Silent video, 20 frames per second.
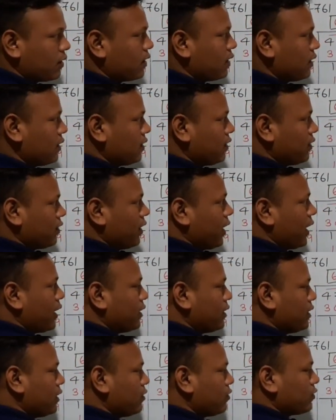here I
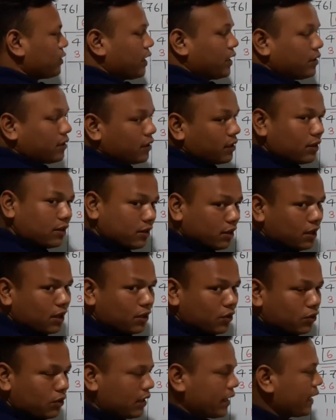need to write 3
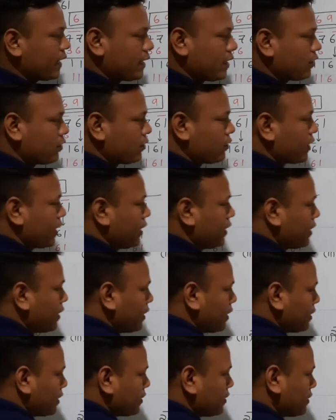only. I cannot write
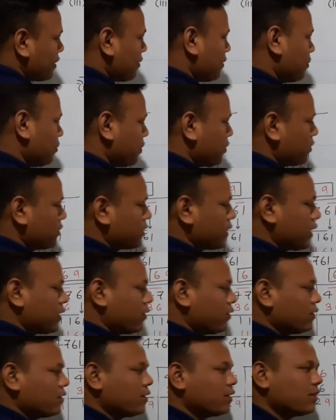7 because I
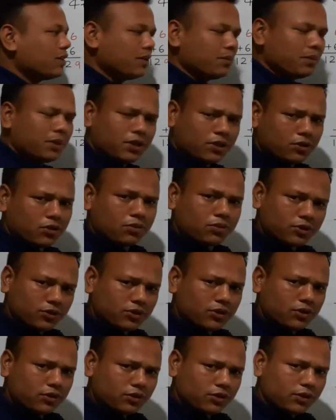got remainder to be
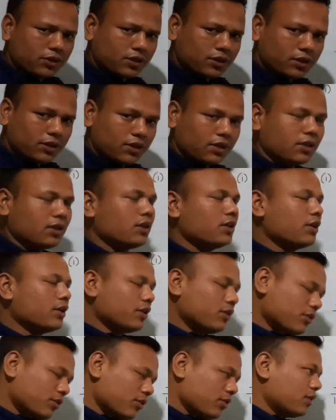0, isn't it?
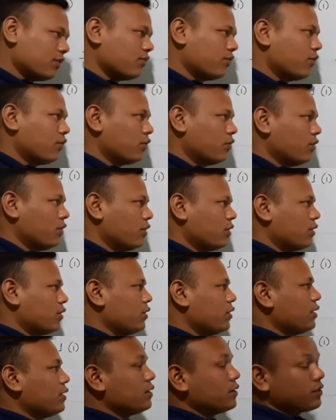So therefore,
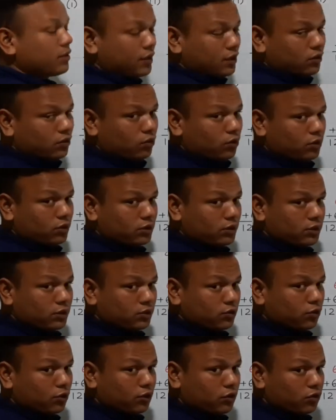in this case, what is the
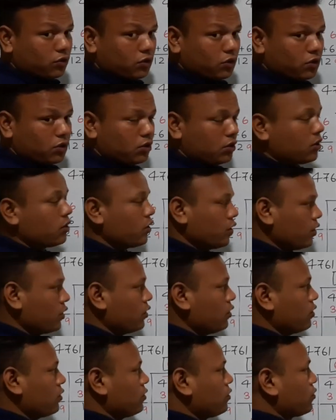square root?
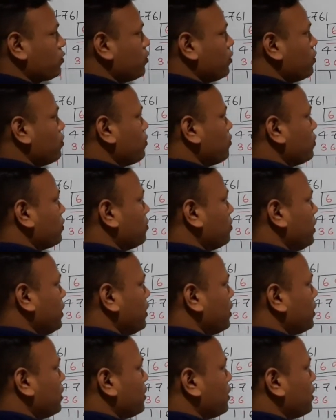Your square root will be